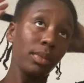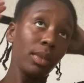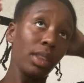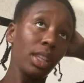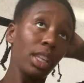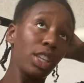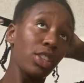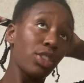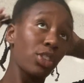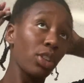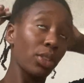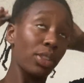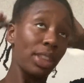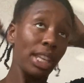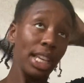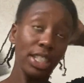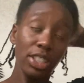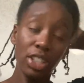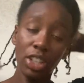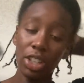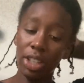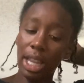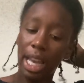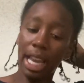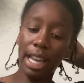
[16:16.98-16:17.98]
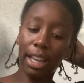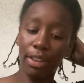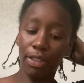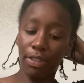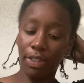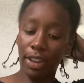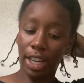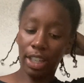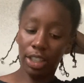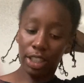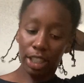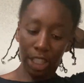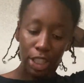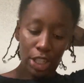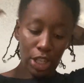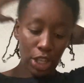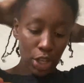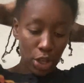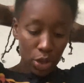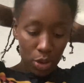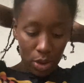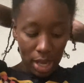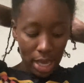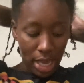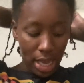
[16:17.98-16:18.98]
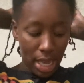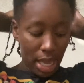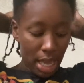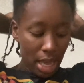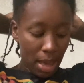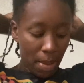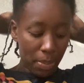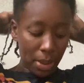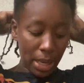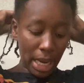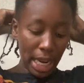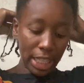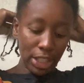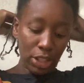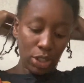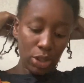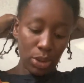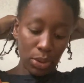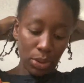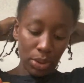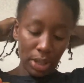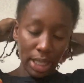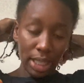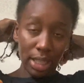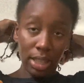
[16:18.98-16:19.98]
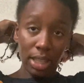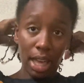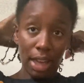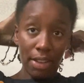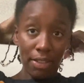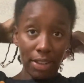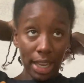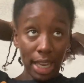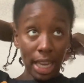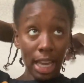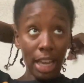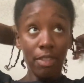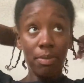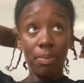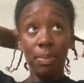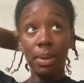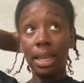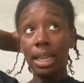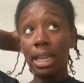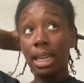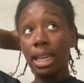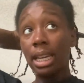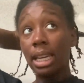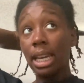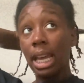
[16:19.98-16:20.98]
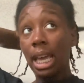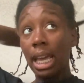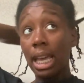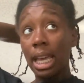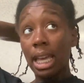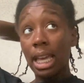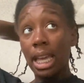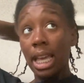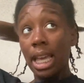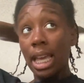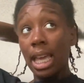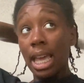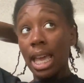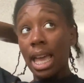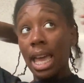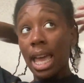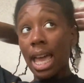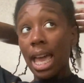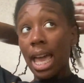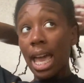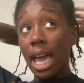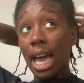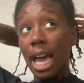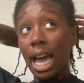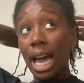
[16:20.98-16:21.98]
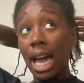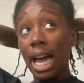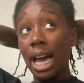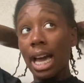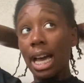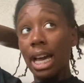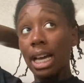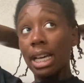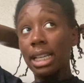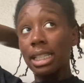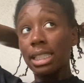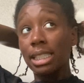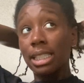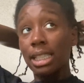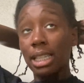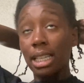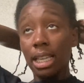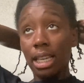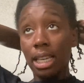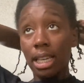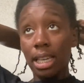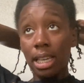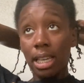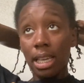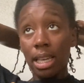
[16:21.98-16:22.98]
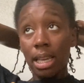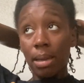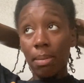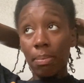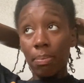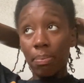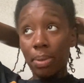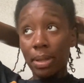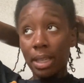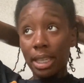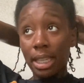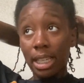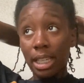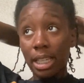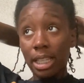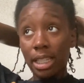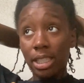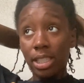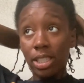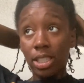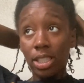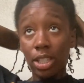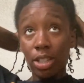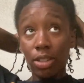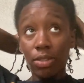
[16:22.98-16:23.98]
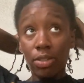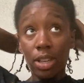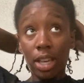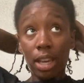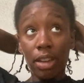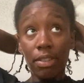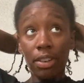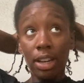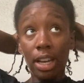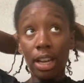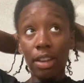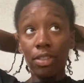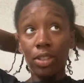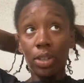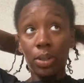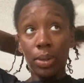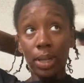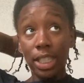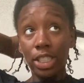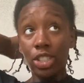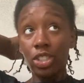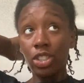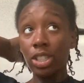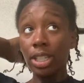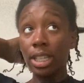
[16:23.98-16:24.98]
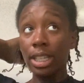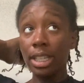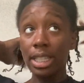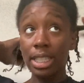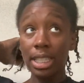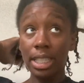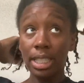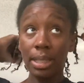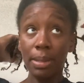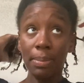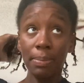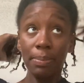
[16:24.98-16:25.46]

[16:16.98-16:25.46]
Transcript: So things are like fairly new. But I truly love it. I've been at peace. So if you ever have questions,